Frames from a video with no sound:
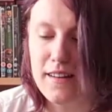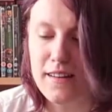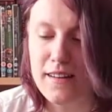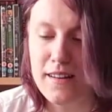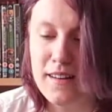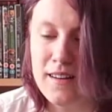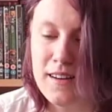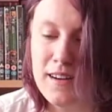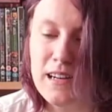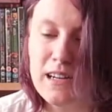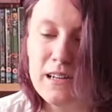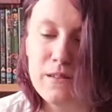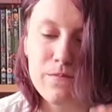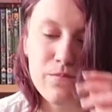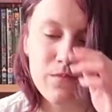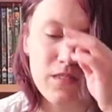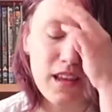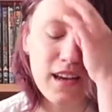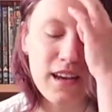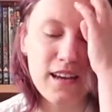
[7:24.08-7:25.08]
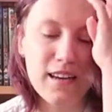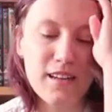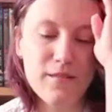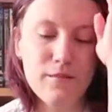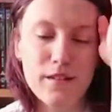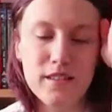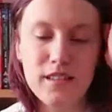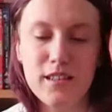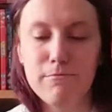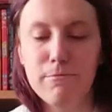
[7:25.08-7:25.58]
um,
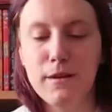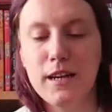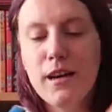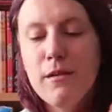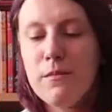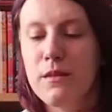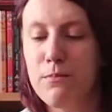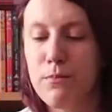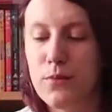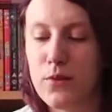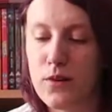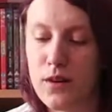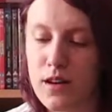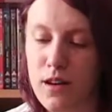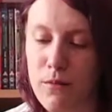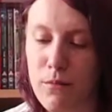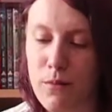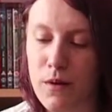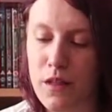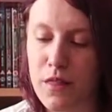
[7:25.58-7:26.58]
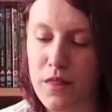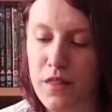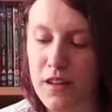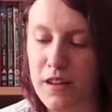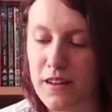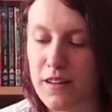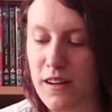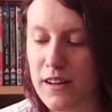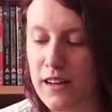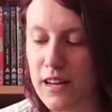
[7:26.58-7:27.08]
I did pick up the book, but I
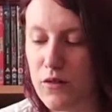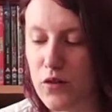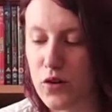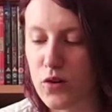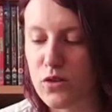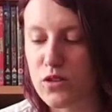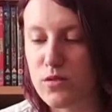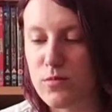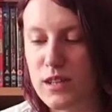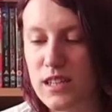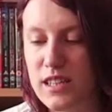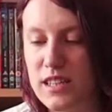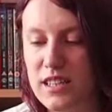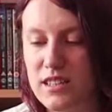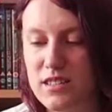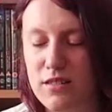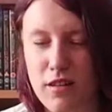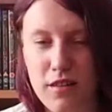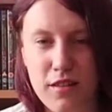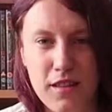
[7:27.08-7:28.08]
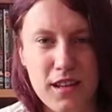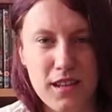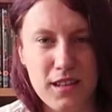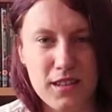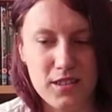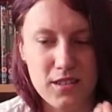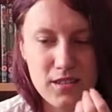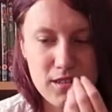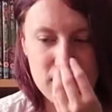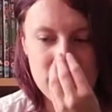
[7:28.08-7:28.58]
think I never got to read it, so I think
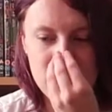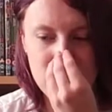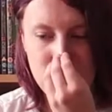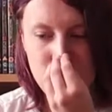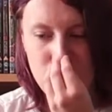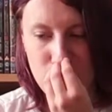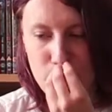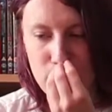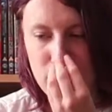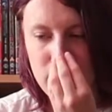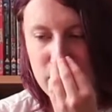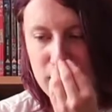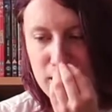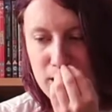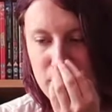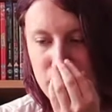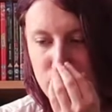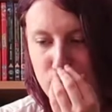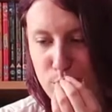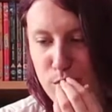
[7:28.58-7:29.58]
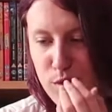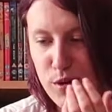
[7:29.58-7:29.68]
I just got rid of it.